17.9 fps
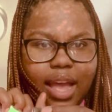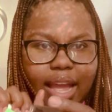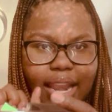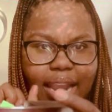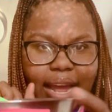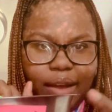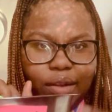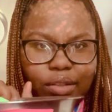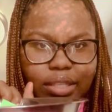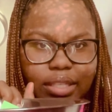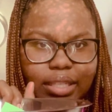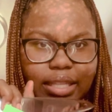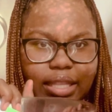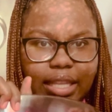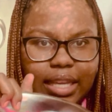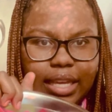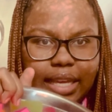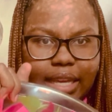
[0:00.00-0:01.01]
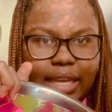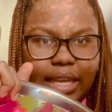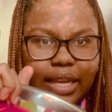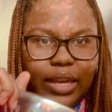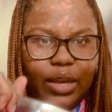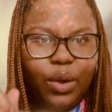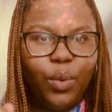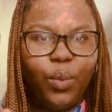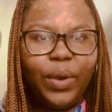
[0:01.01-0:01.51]
Announce the
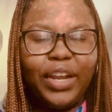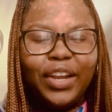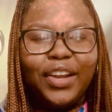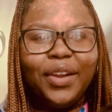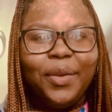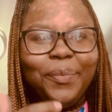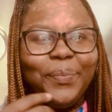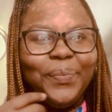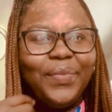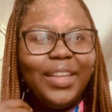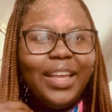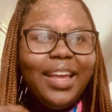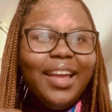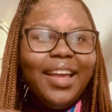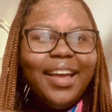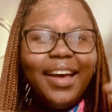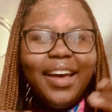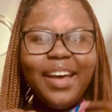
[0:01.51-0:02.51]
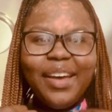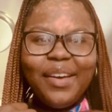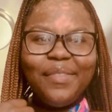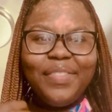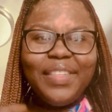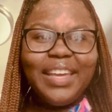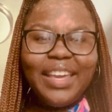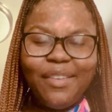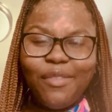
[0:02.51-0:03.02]
winner
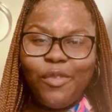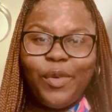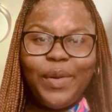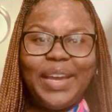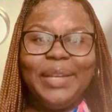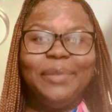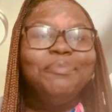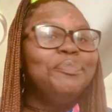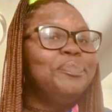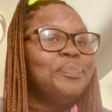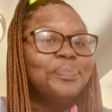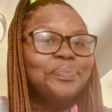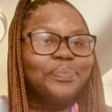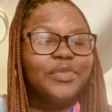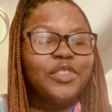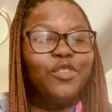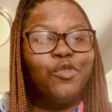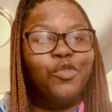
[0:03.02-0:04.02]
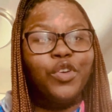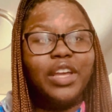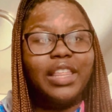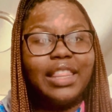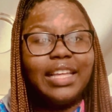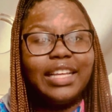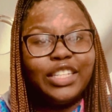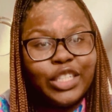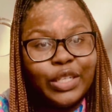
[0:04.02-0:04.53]
of the giveaway for
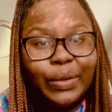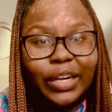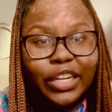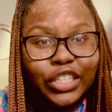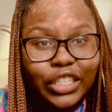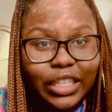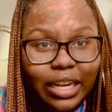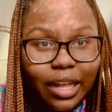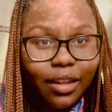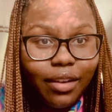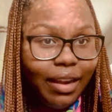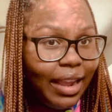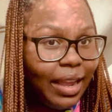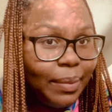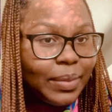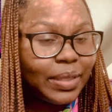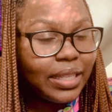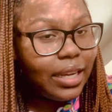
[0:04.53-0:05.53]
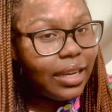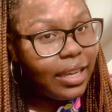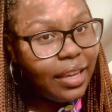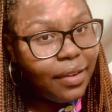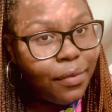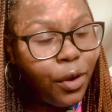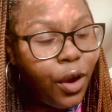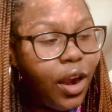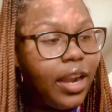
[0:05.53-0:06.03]
the $200 Amazon
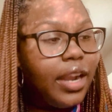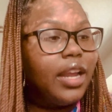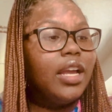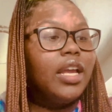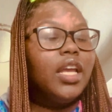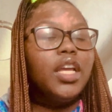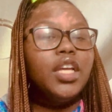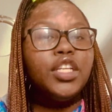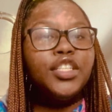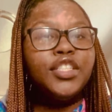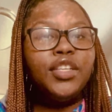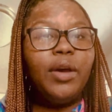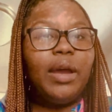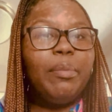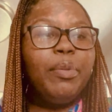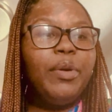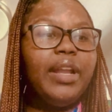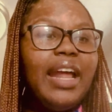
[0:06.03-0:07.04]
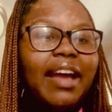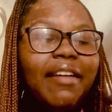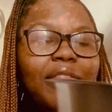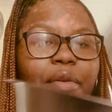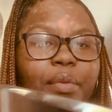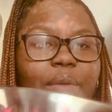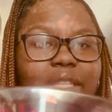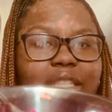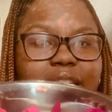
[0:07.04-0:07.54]
gift card. So I put
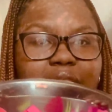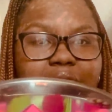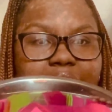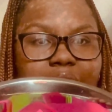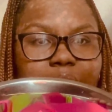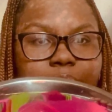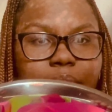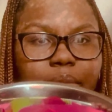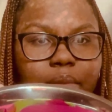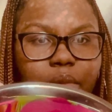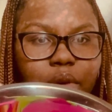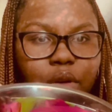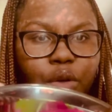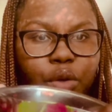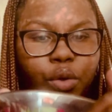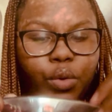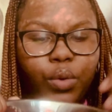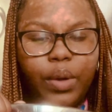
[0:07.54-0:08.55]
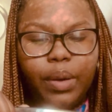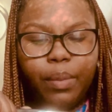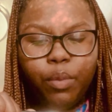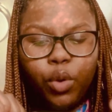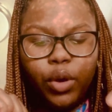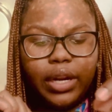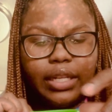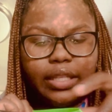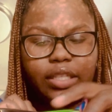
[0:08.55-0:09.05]
everyone's name who um,
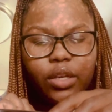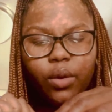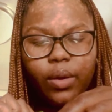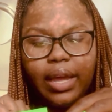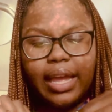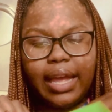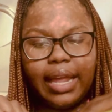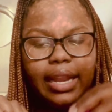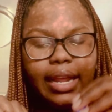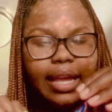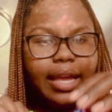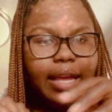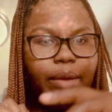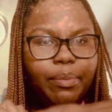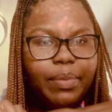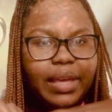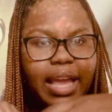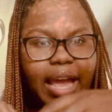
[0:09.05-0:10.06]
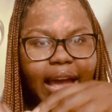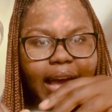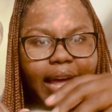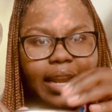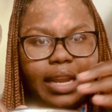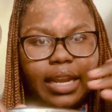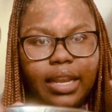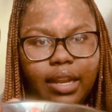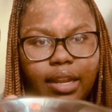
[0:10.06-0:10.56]
wanted to go ahead and be
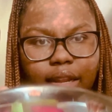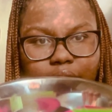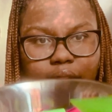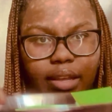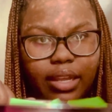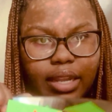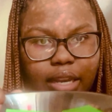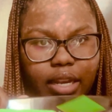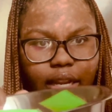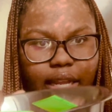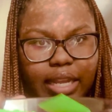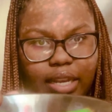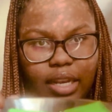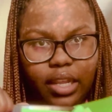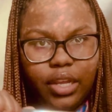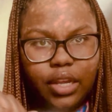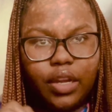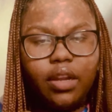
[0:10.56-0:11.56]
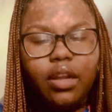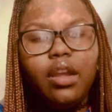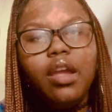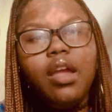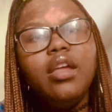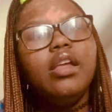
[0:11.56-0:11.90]
added in, in here.